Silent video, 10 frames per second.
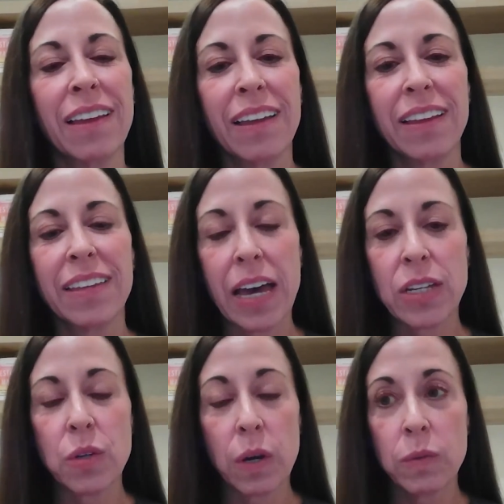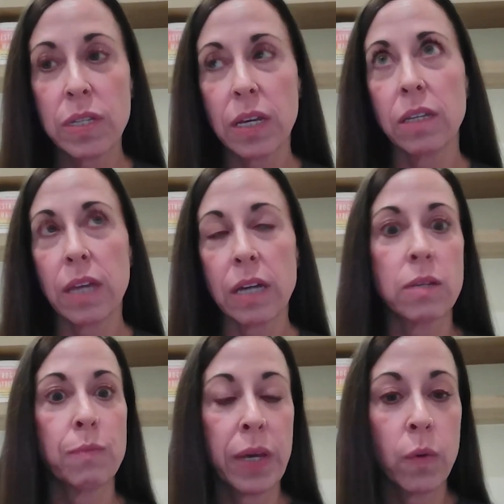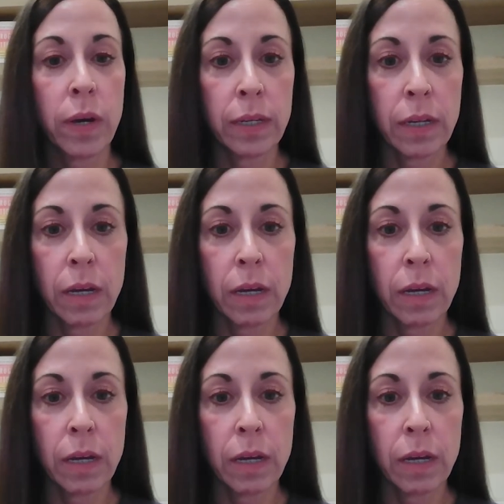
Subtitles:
Yeah, so I would say that's a big one.